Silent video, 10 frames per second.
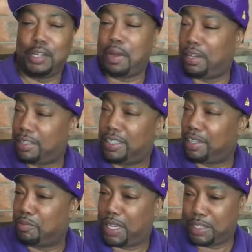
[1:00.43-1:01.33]
nobody else
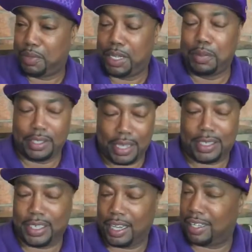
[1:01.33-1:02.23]
did because me and him
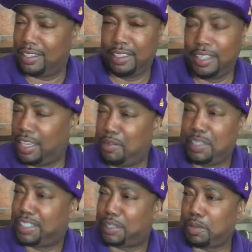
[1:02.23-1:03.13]
had said it, and
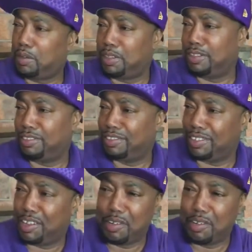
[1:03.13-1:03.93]
we just exploded, the